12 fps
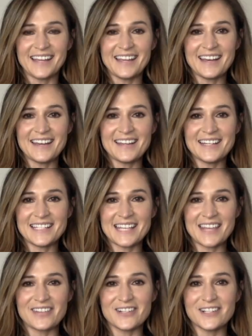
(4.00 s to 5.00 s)
Hey guys,
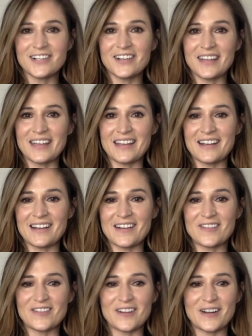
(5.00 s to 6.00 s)
Heather Hooker
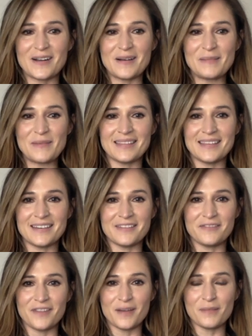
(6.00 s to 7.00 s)
here from
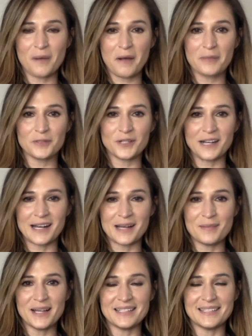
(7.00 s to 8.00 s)

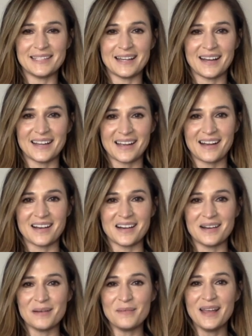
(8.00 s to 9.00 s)

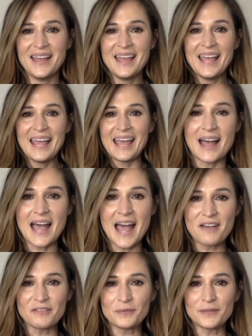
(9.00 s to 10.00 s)
thefitmomtribe.com. I
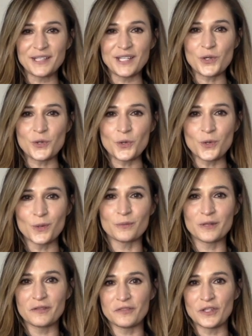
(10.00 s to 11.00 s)
have a really cool
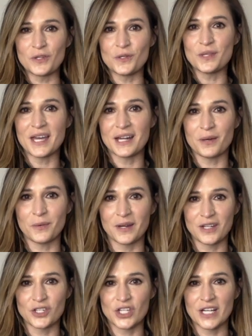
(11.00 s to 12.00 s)
review that I want to
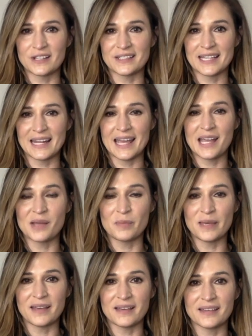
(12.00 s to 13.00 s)
share today
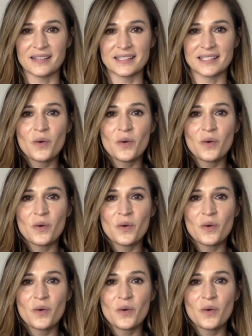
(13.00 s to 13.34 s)
because